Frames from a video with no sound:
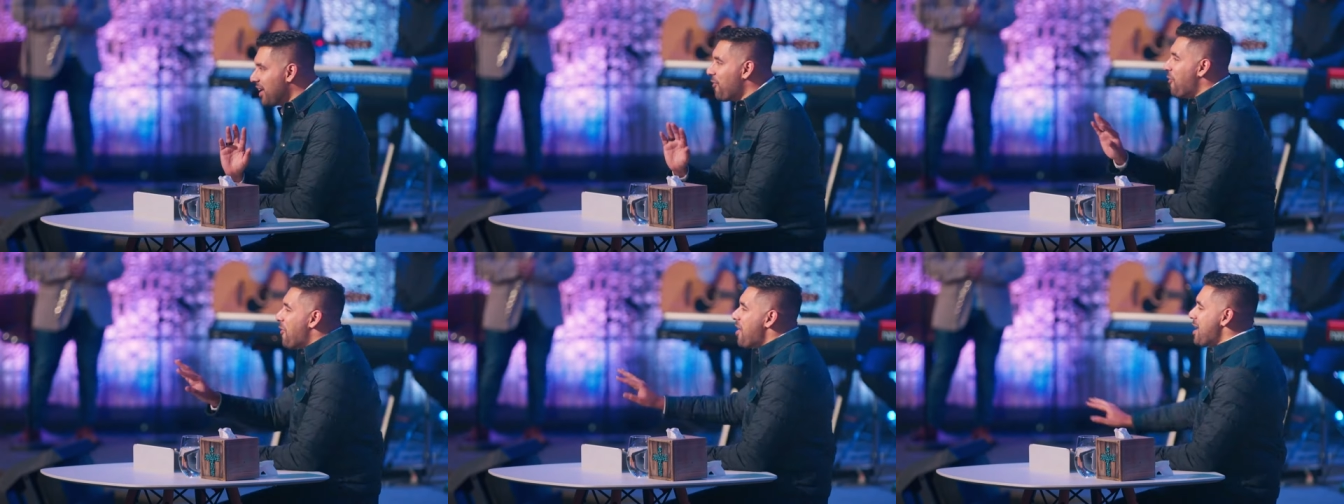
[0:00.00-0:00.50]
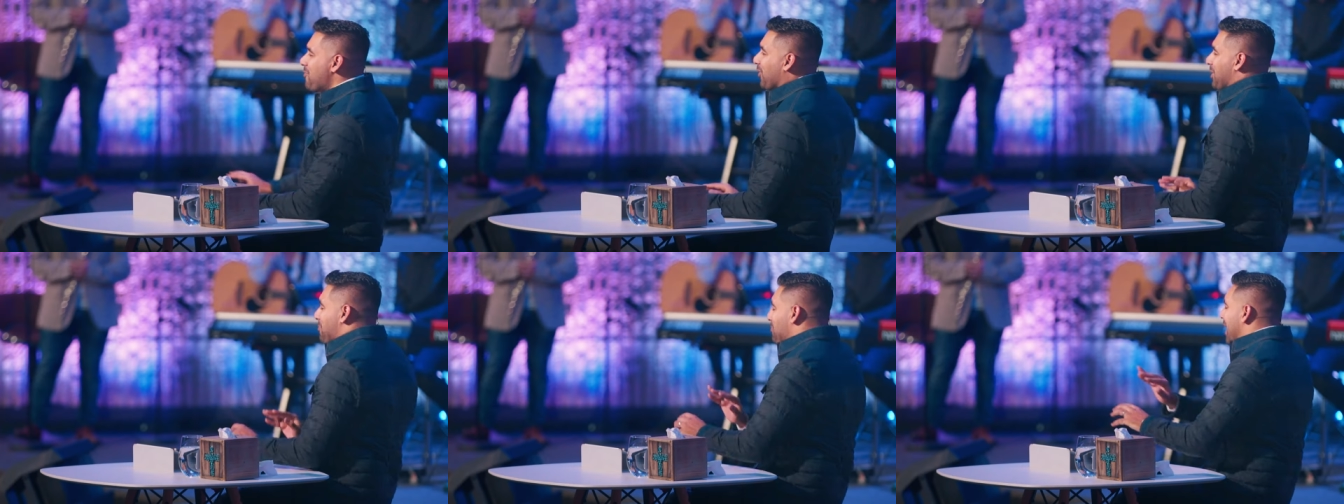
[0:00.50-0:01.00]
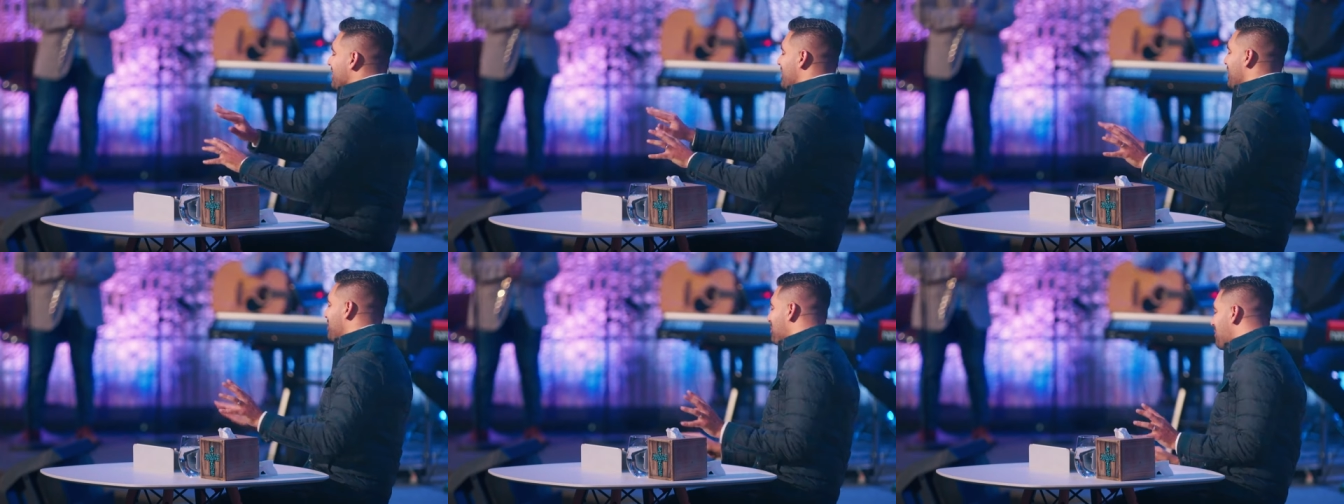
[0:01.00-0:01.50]
wait for the
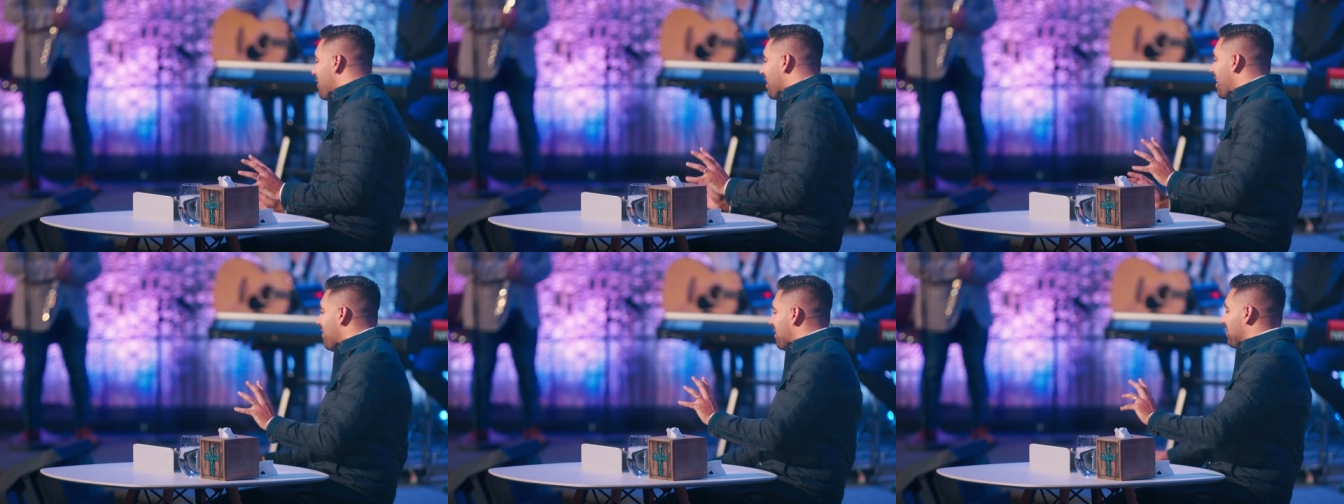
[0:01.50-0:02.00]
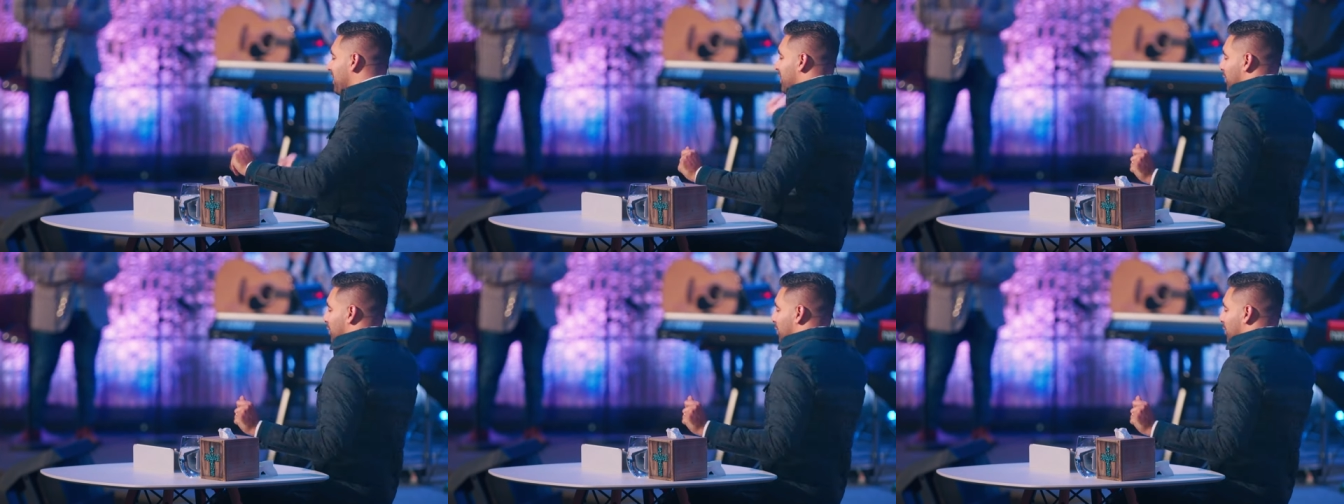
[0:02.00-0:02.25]
pastor to go around and then they